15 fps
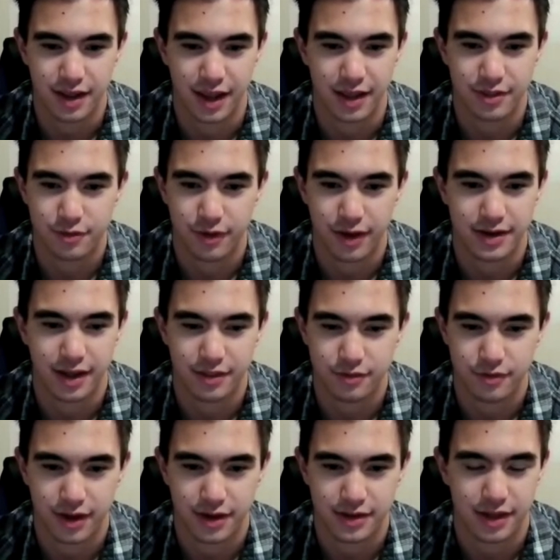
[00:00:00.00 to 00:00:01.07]
in eighth grade,
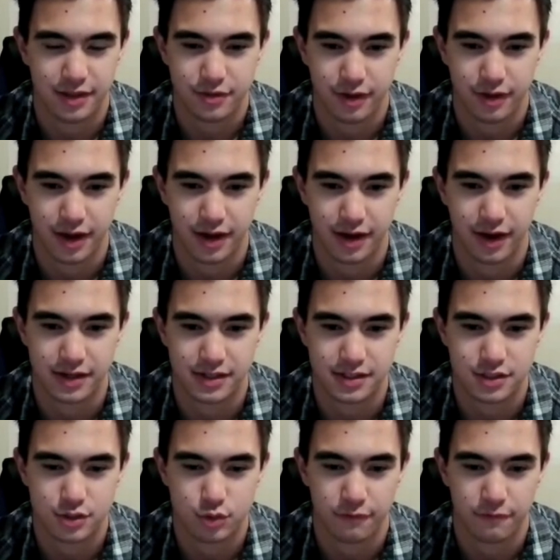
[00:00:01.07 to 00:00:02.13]
ninth grade, 10th grade. And I
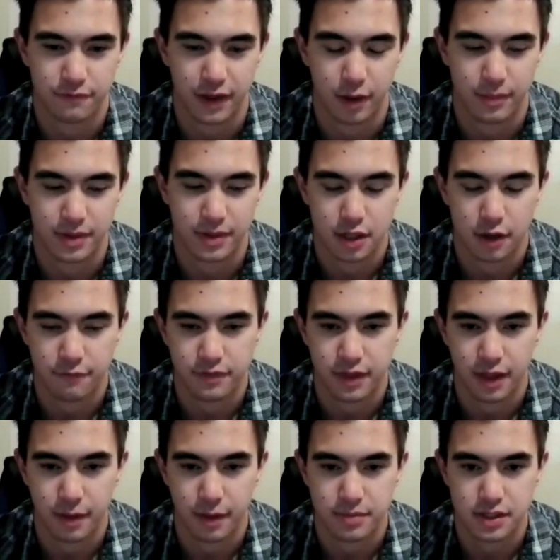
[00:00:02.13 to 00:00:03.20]
just sort of found myself in
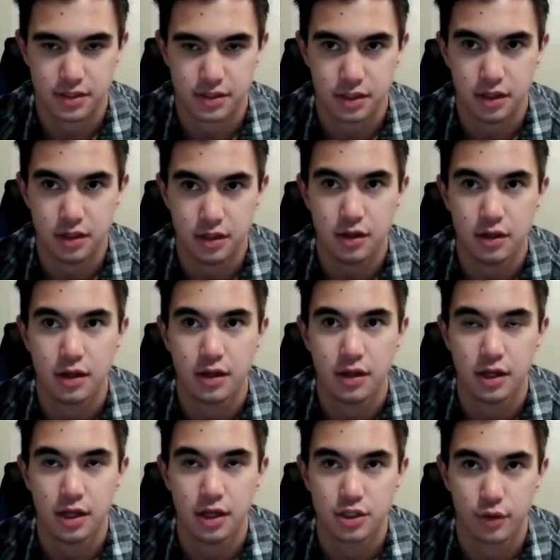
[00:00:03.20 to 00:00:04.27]
that position.
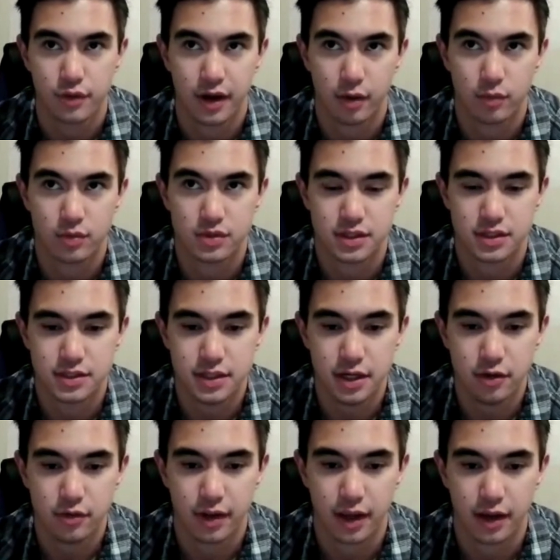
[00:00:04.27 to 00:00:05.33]
So then I was
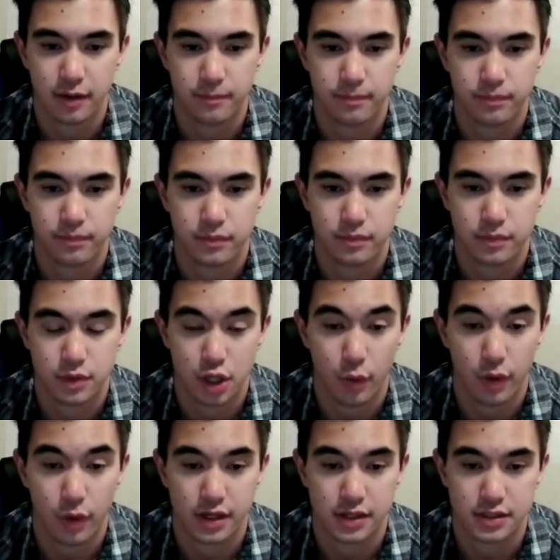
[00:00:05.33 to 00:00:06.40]
considering
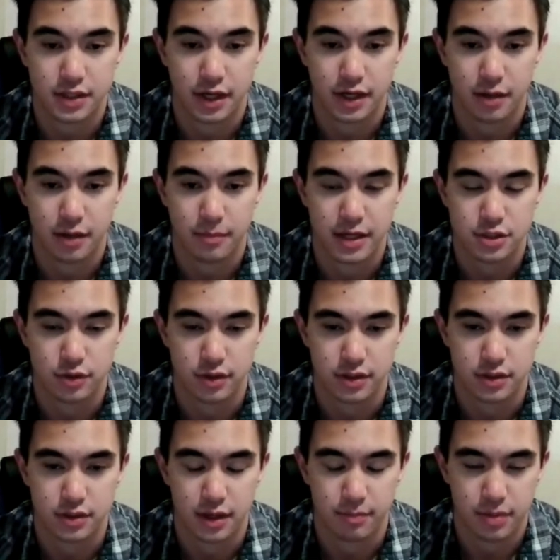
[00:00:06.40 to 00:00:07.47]
going and just getting a
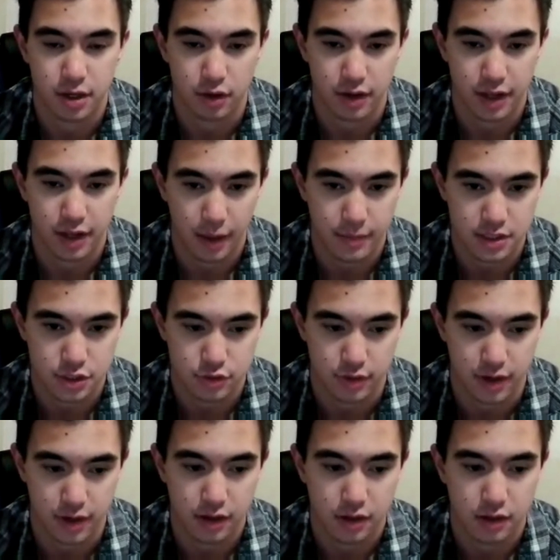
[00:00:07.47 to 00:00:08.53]
major in pure
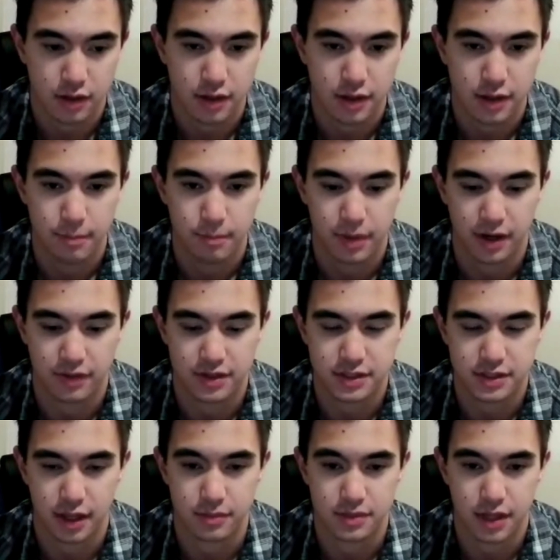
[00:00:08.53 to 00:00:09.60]
chemistry. But at the
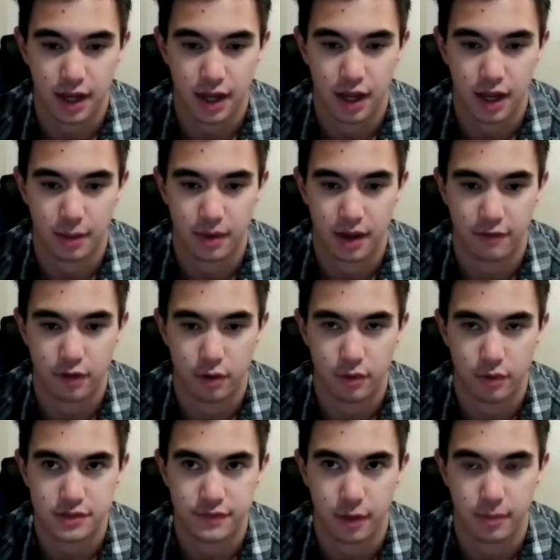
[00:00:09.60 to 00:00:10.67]
same time, I've
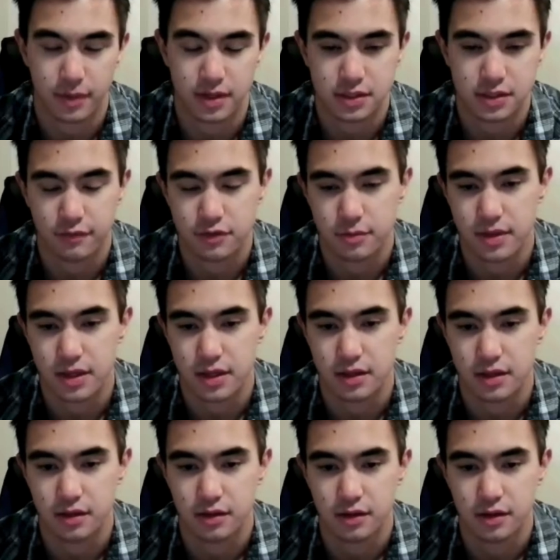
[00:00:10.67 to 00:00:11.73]
always found myself to
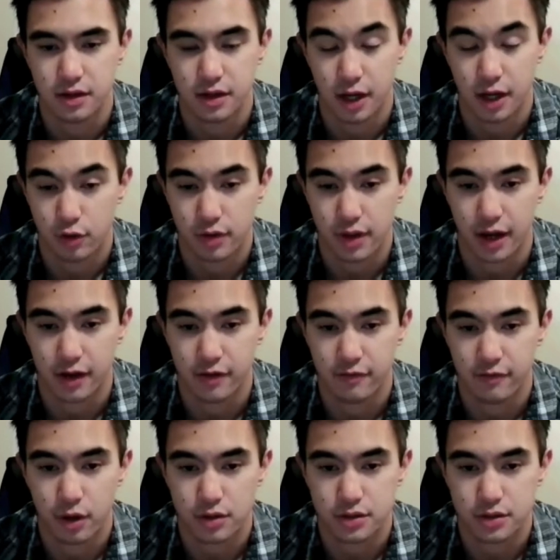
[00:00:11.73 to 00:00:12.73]
be a creative